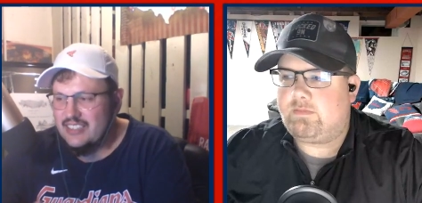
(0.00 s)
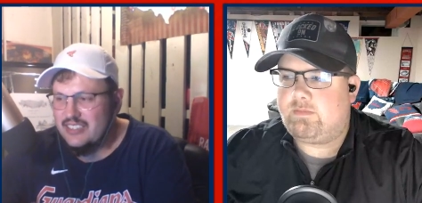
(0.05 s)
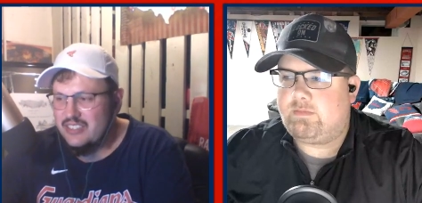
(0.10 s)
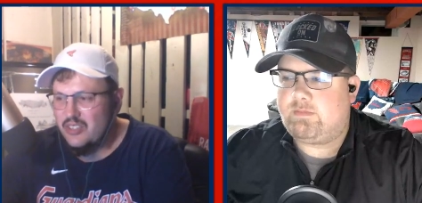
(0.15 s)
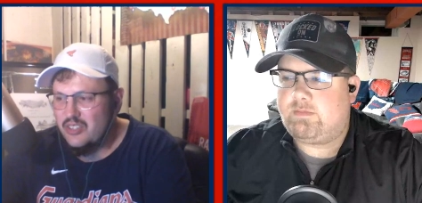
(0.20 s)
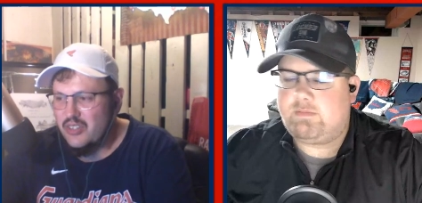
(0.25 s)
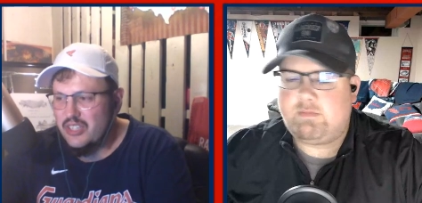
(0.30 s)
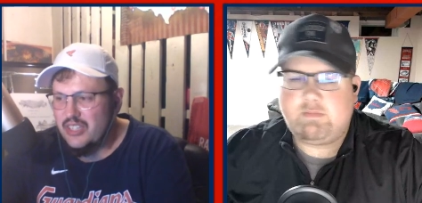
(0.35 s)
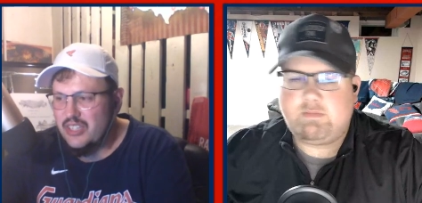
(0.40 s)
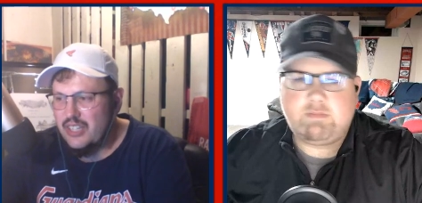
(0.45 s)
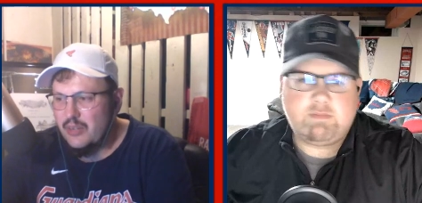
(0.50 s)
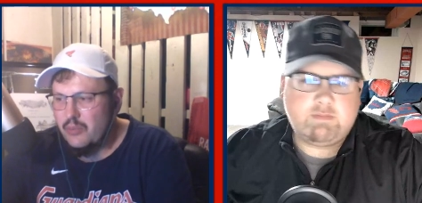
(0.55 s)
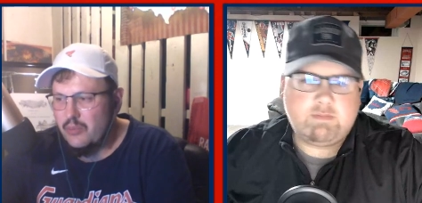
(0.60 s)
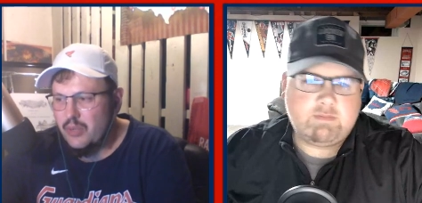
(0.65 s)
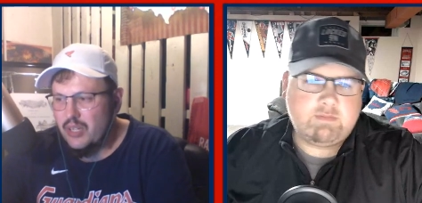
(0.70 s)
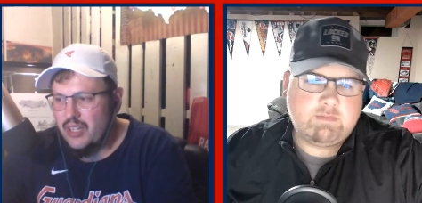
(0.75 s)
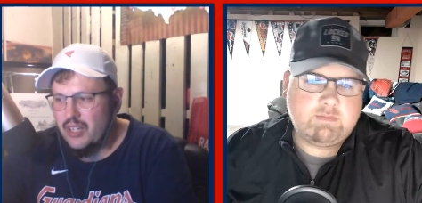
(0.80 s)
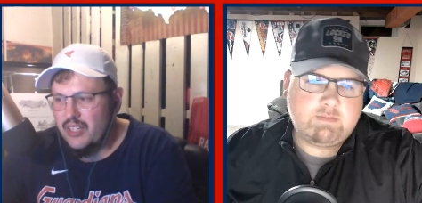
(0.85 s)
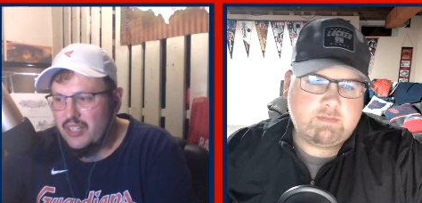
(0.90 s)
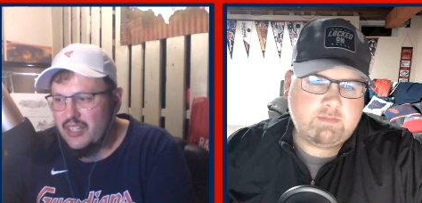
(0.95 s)
Speaker 1: during that
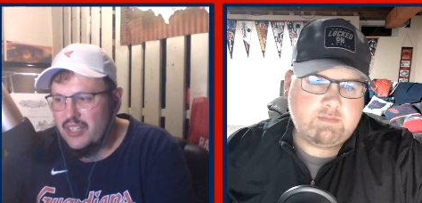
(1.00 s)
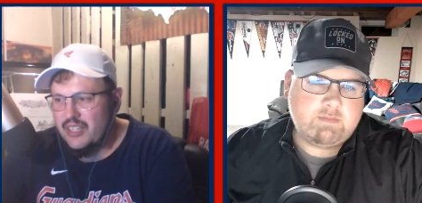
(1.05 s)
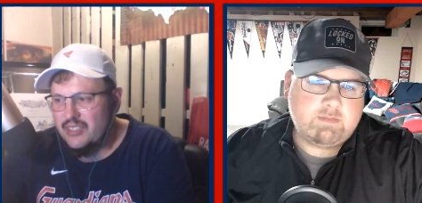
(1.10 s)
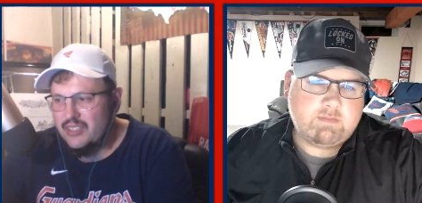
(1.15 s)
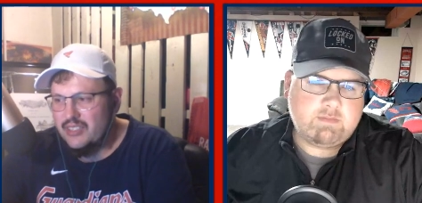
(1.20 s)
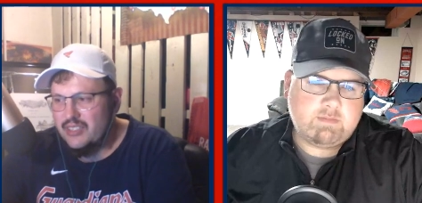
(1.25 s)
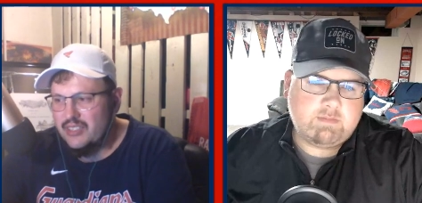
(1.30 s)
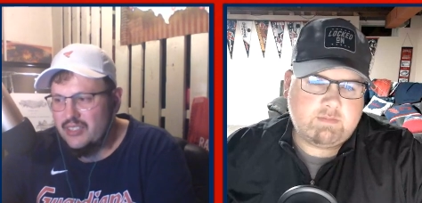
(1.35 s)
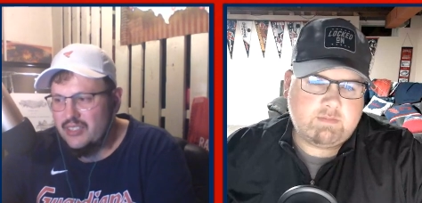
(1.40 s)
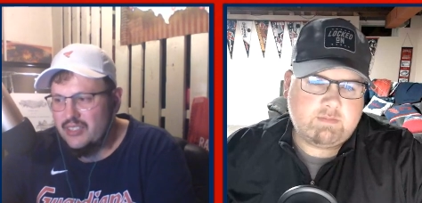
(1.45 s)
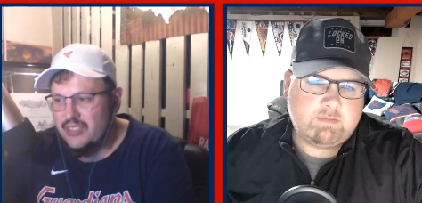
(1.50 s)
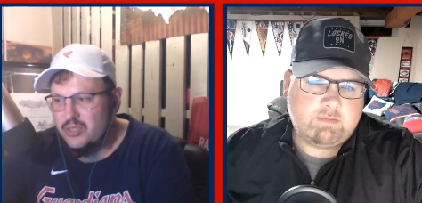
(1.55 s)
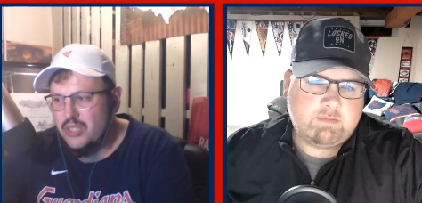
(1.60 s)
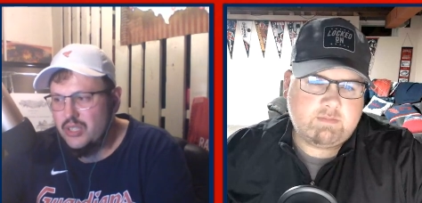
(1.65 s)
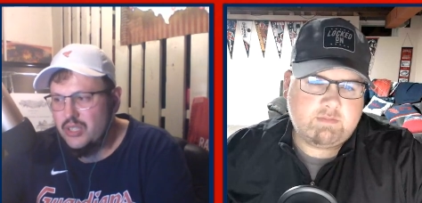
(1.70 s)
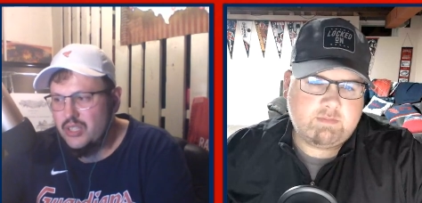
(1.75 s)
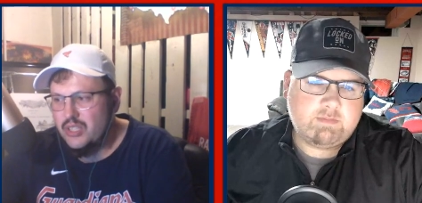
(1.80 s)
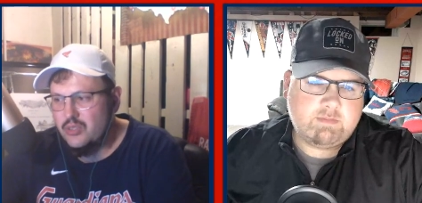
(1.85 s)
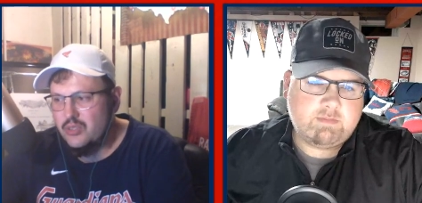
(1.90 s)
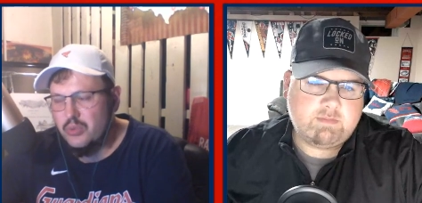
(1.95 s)
run, he had 2
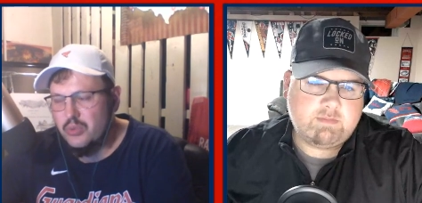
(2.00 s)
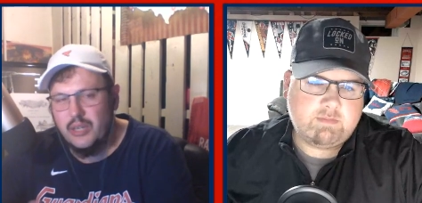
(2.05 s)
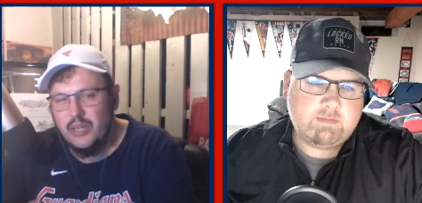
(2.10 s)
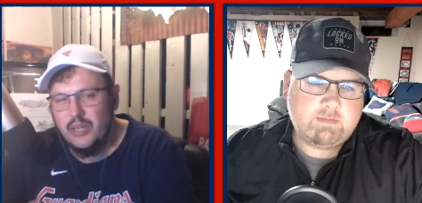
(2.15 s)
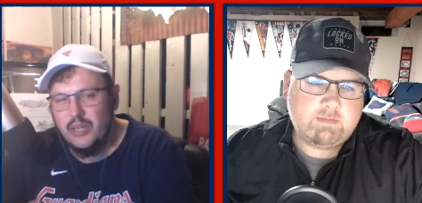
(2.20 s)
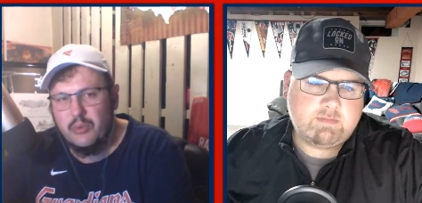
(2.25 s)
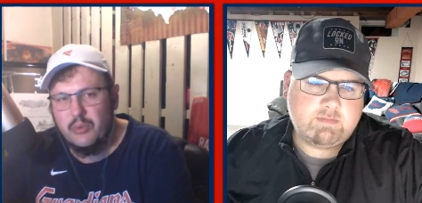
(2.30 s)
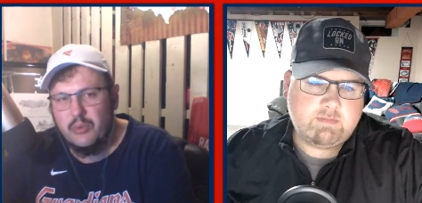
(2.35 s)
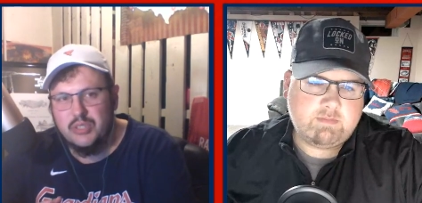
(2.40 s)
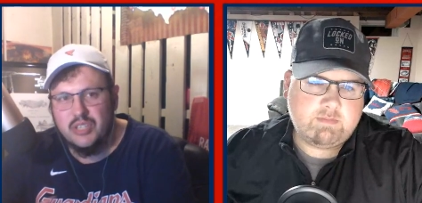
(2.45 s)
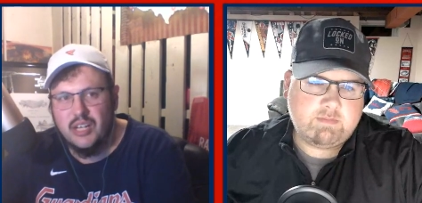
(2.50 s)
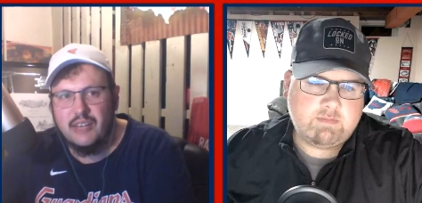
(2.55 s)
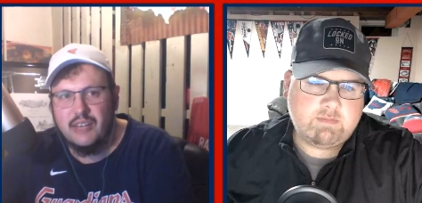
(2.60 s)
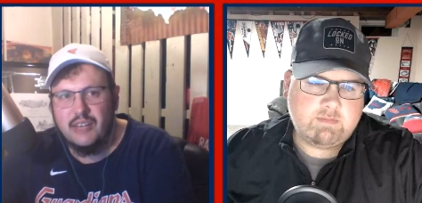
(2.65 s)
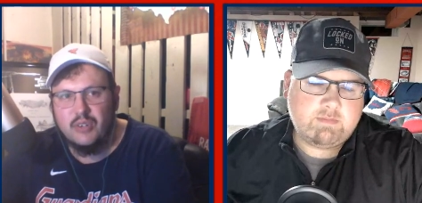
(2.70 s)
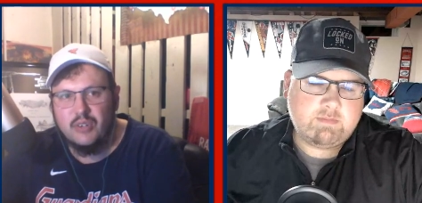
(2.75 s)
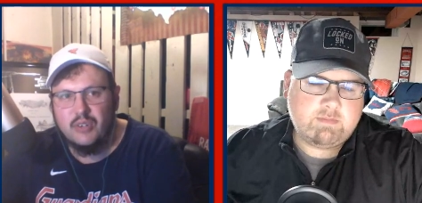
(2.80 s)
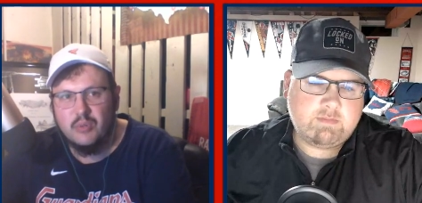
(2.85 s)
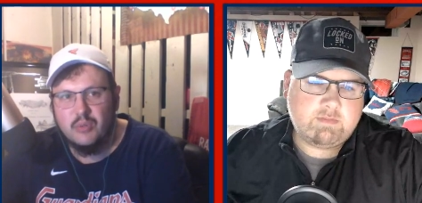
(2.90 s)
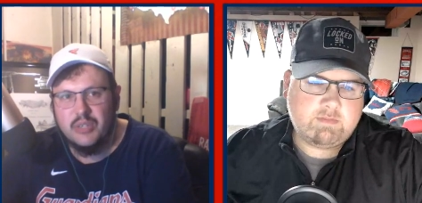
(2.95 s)
years where they were just
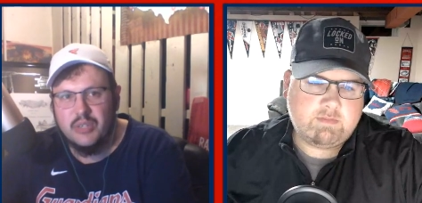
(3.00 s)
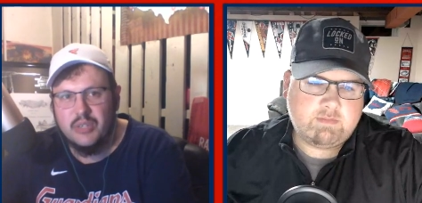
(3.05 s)
awful,